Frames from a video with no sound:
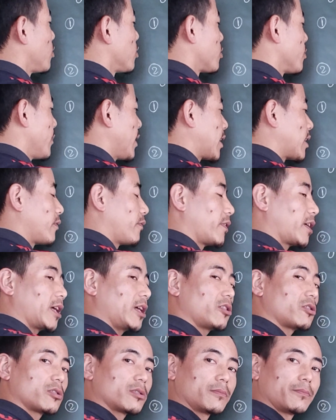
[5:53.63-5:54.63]
also
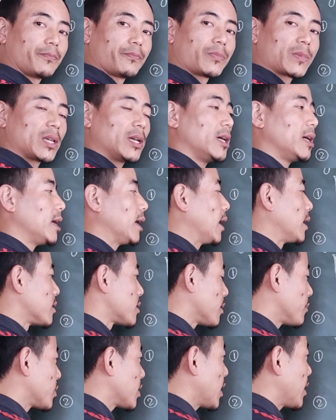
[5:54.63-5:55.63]
magnification. And
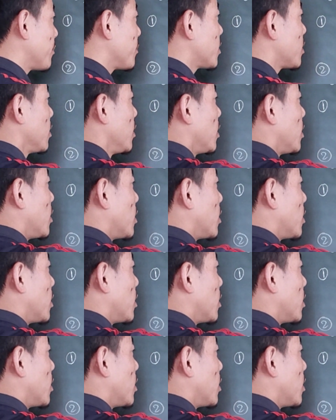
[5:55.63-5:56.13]
sometimes